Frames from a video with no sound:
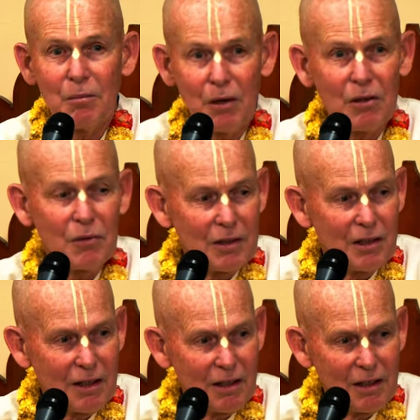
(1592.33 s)
Bhagavad
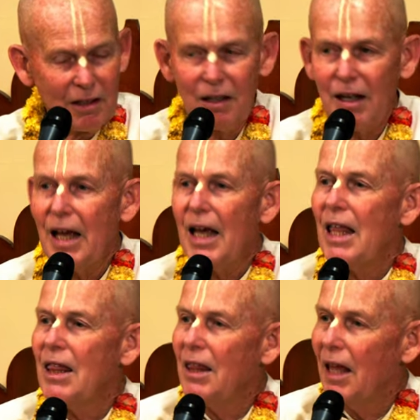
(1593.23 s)
Gita,
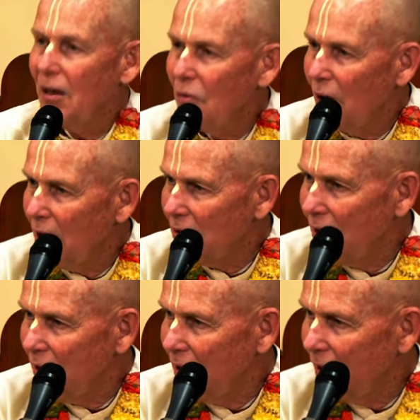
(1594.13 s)
then
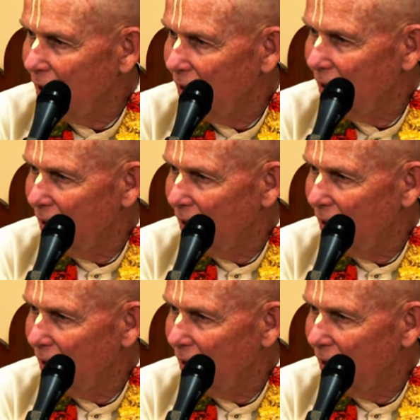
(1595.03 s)
Rasa Leela.